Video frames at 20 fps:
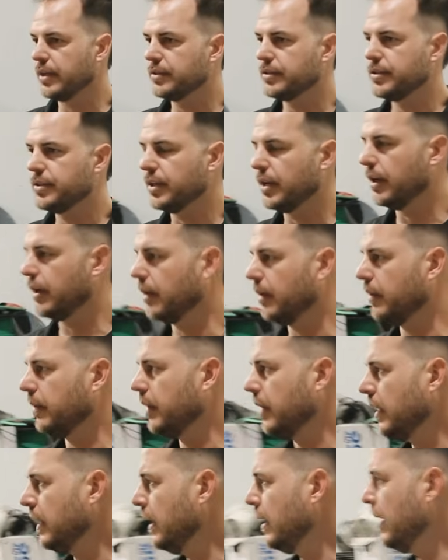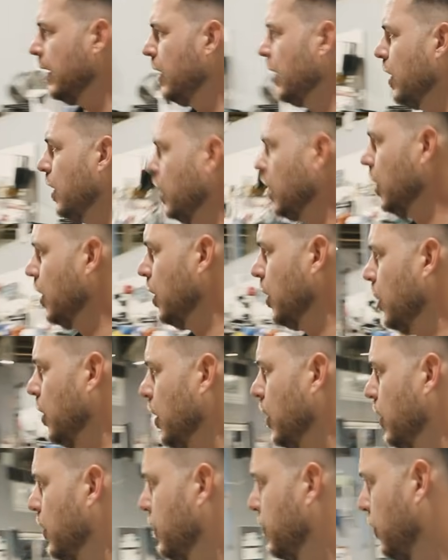So
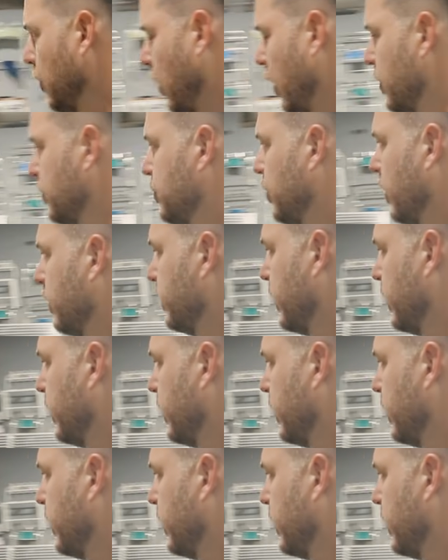for our truck